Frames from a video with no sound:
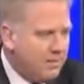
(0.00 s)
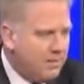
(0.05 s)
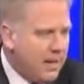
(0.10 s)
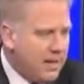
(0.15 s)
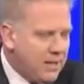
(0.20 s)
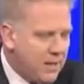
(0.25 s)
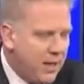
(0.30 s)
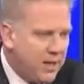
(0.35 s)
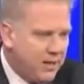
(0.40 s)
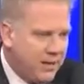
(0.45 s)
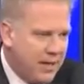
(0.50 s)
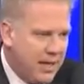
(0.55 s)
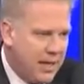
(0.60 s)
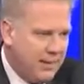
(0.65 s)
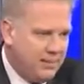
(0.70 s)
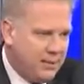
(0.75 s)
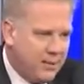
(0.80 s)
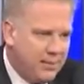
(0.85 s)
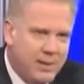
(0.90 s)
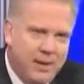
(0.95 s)
My daughter
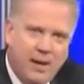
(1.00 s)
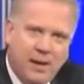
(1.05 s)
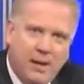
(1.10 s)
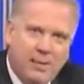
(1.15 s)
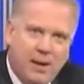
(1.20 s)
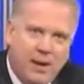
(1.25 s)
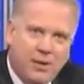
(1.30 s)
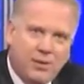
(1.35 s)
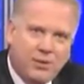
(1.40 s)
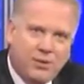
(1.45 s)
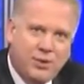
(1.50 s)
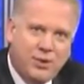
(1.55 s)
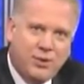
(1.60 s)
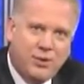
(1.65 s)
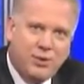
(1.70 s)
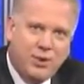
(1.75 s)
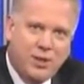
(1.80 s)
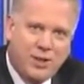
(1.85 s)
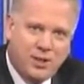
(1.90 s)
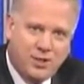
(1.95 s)
came to me about
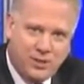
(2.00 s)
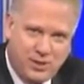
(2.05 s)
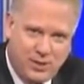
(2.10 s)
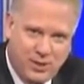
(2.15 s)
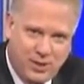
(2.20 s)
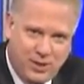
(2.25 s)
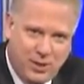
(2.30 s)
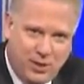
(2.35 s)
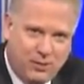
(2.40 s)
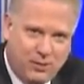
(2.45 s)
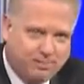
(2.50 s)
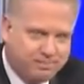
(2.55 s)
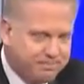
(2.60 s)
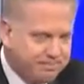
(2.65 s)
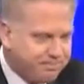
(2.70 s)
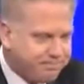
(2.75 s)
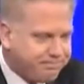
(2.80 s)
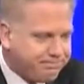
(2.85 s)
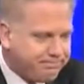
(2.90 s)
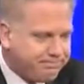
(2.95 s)
2 years ago.
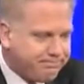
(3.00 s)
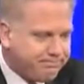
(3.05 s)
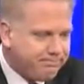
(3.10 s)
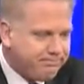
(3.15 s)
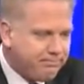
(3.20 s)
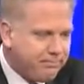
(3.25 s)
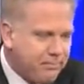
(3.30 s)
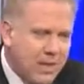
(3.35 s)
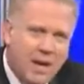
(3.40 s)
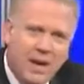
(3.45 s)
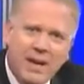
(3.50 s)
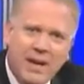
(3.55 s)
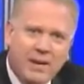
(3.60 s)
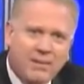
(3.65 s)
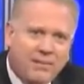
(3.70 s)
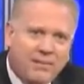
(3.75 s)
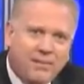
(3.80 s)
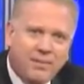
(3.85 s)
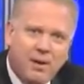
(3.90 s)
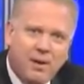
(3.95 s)
I
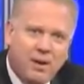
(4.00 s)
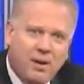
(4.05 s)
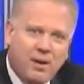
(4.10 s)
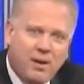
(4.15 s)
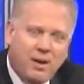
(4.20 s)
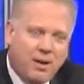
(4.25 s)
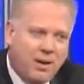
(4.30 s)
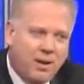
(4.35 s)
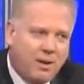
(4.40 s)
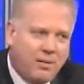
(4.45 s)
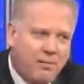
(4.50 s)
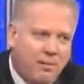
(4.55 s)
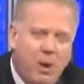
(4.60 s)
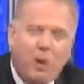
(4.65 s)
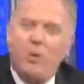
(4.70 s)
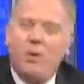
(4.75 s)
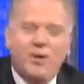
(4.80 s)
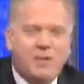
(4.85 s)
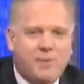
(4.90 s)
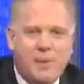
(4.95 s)
have
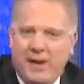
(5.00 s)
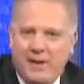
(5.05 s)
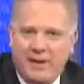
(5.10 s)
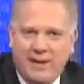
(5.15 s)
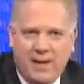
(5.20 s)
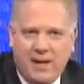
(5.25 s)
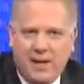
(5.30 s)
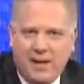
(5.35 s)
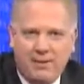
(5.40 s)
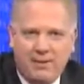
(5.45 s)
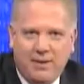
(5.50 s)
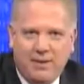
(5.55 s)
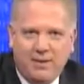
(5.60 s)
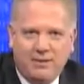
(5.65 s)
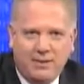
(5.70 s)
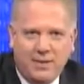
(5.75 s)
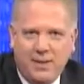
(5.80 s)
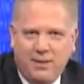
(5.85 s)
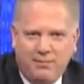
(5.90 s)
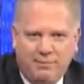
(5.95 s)
always been kind of
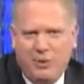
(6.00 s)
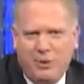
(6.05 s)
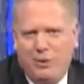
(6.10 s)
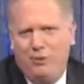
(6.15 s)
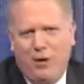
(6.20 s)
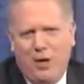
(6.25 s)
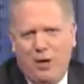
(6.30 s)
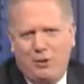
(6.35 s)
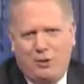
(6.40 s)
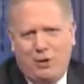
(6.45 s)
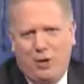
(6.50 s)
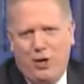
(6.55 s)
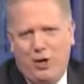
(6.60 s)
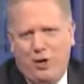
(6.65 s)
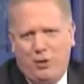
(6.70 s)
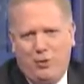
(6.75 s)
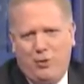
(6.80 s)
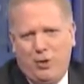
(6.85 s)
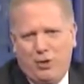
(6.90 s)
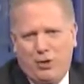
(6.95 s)
a,
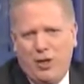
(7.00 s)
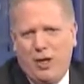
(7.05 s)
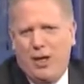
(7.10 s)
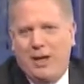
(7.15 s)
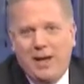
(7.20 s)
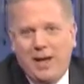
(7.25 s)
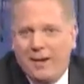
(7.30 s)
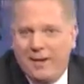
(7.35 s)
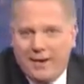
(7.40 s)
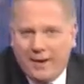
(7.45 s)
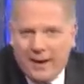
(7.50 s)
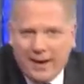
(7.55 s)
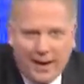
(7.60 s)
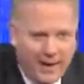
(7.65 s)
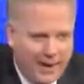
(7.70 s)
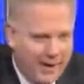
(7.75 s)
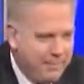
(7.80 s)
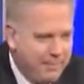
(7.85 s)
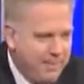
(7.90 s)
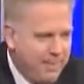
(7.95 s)
USA, USA kind of
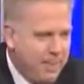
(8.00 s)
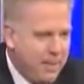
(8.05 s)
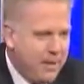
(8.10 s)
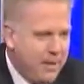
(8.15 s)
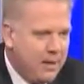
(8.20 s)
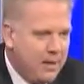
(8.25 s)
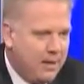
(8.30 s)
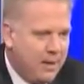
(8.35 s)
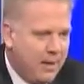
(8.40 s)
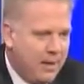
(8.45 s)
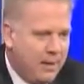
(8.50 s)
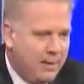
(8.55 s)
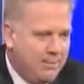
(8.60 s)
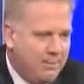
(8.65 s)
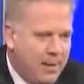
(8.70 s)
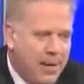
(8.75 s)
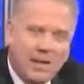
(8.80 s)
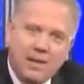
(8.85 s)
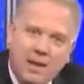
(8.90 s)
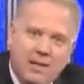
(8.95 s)
guy.
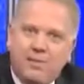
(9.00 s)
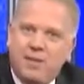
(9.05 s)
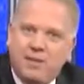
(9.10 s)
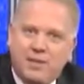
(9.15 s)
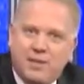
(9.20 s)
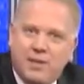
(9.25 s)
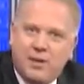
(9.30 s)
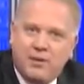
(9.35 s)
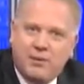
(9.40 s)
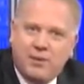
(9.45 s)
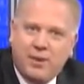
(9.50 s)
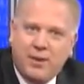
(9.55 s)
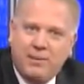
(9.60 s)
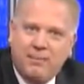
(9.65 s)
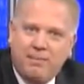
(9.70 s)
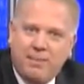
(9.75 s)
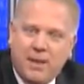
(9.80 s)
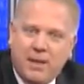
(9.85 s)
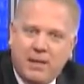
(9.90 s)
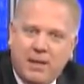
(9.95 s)
I love this
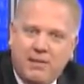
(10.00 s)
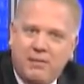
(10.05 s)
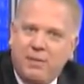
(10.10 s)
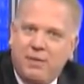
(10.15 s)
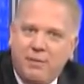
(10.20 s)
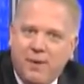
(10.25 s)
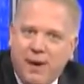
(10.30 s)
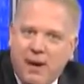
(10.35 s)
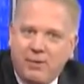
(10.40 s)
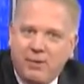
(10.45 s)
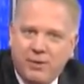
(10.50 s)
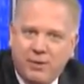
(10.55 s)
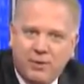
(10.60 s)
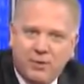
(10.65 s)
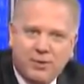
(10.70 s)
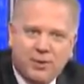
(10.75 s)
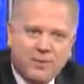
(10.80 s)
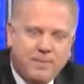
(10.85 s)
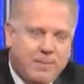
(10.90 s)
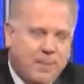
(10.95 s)
country. I love the
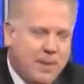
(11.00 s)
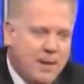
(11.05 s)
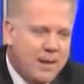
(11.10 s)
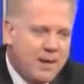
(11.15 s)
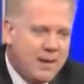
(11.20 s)
founders.